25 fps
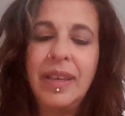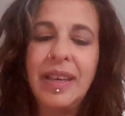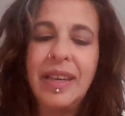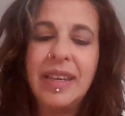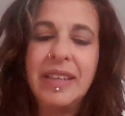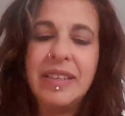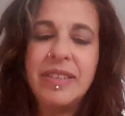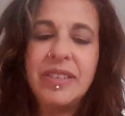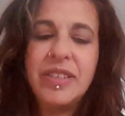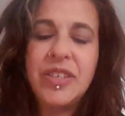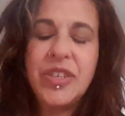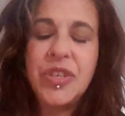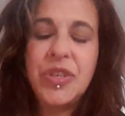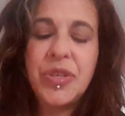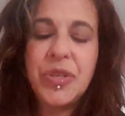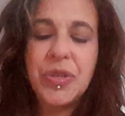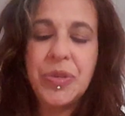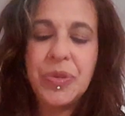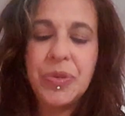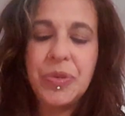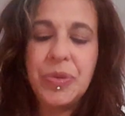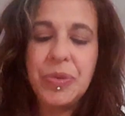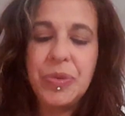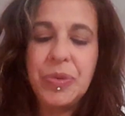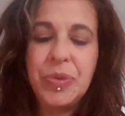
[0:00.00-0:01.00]
and
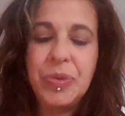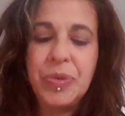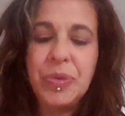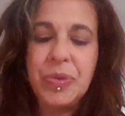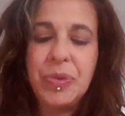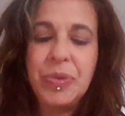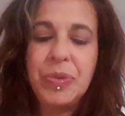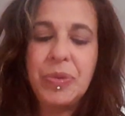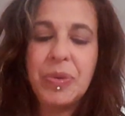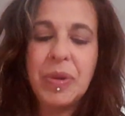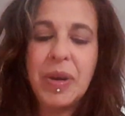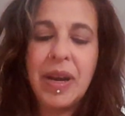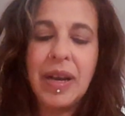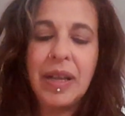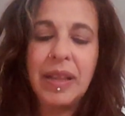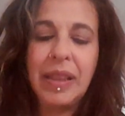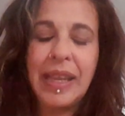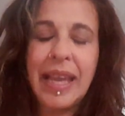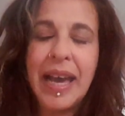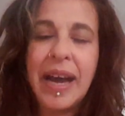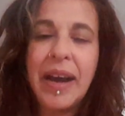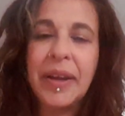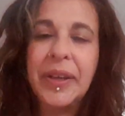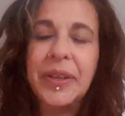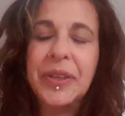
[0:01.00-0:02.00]
to
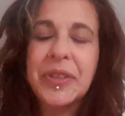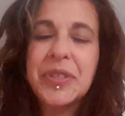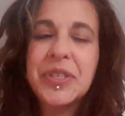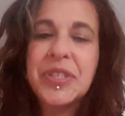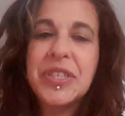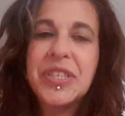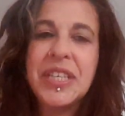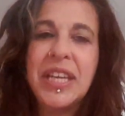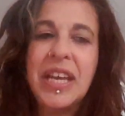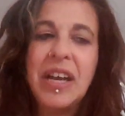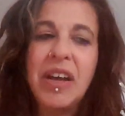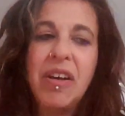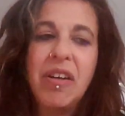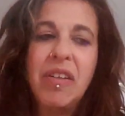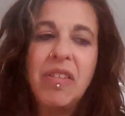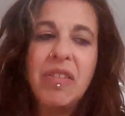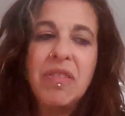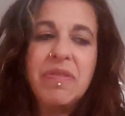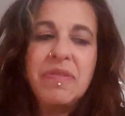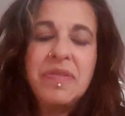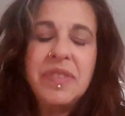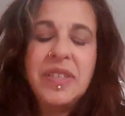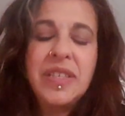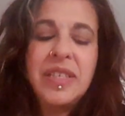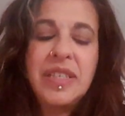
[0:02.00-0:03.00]
allow
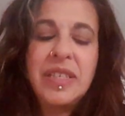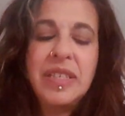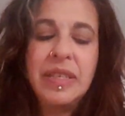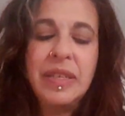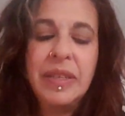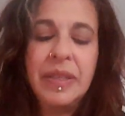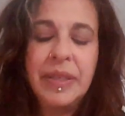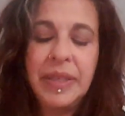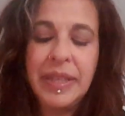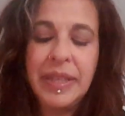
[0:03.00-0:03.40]
yourselves